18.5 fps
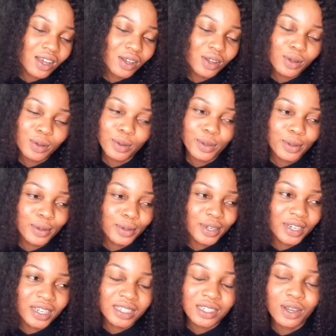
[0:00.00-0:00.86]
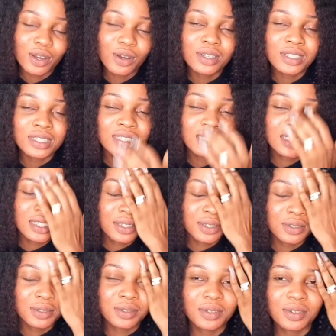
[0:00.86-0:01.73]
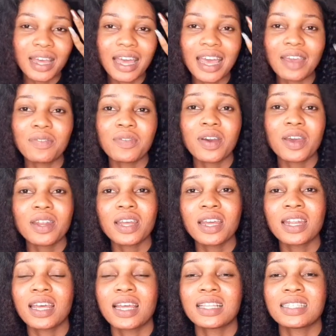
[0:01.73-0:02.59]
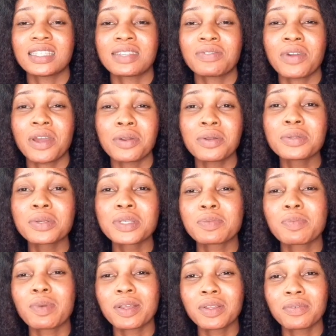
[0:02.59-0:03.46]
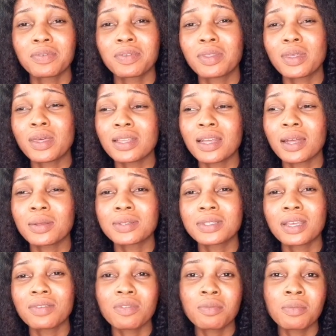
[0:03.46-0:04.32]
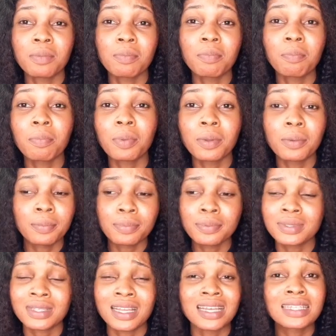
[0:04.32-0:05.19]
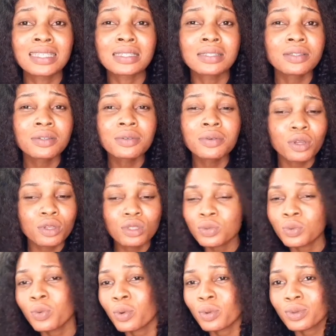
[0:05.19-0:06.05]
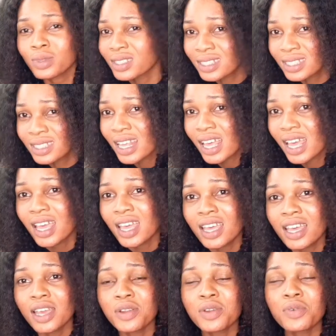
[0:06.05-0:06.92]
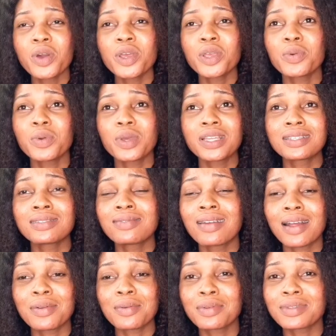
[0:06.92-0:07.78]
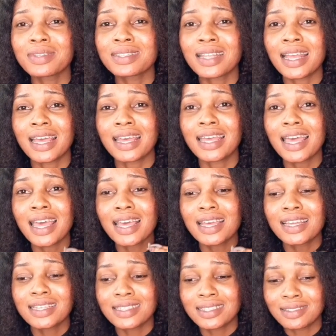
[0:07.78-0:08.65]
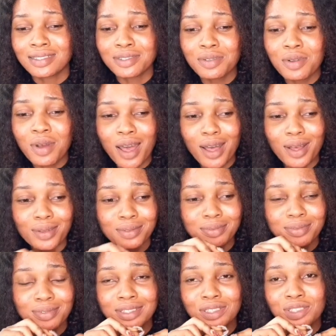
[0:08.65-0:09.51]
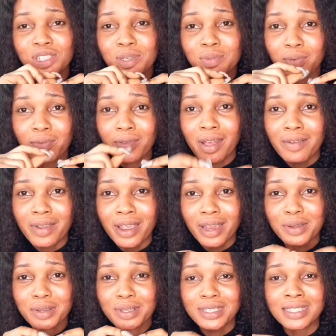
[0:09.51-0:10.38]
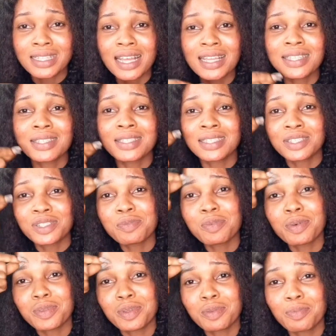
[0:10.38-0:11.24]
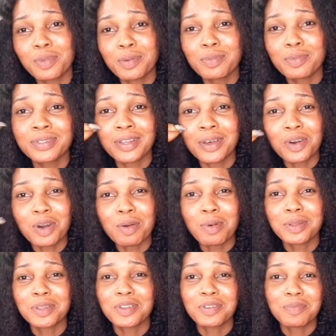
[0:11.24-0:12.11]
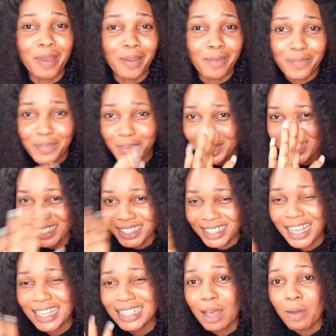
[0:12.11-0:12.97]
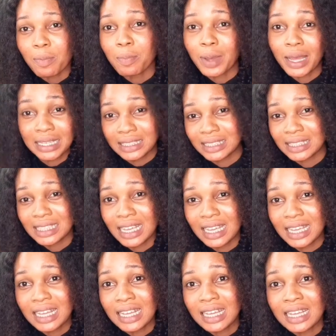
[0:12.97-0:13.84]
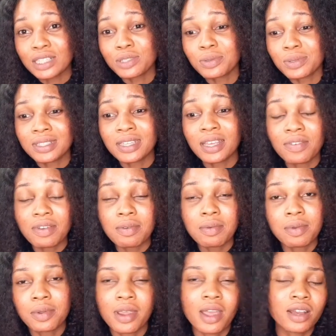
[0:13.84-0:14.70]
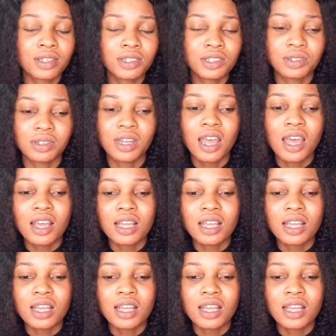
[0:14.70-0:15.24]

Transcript: Oh Lord, until I found out that granules was part of the thing that was giving me pimples, like serious ones. You know when you eat granules, like, you know how the shape of that granules, that's the shape of the pimples that come out of my face. That's how bad it was giving me a reaction.